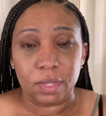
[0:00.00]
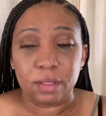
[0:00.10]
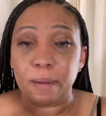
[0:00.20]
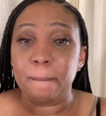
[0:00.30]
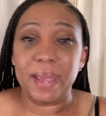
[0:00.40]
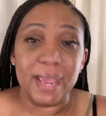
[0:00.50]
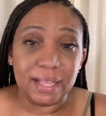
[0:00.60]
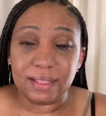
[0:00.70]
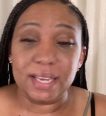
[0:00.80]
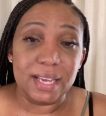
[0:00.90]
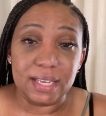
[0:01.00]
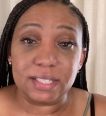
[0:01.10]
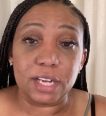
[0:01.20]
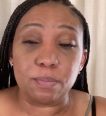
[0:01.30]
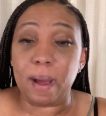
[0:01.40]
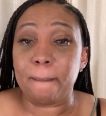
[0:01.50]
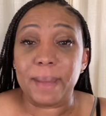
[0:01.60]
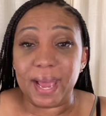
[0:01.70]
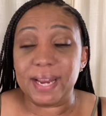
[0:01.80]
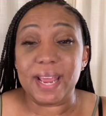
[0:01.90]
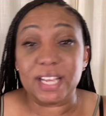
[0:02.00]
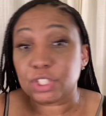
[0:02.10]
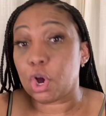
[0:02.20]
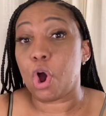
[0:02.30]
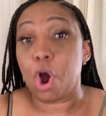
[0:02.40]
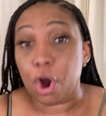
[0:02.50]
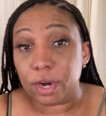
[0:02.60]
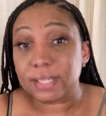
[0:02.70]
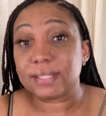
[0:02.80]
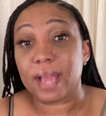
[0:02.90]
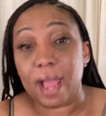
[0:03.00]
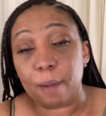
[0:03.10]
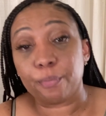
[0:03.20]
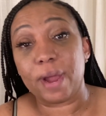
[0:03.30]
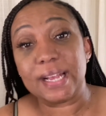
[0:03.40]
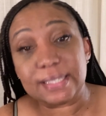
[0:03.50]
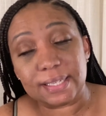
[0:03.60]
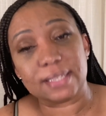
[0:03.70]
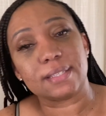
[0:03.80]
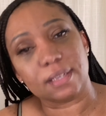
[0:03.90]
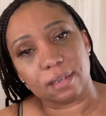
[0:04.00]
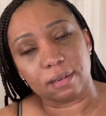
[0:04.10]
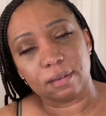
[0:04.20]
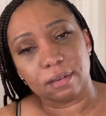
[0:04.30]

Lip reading: The main things that my body has the hardest time processing.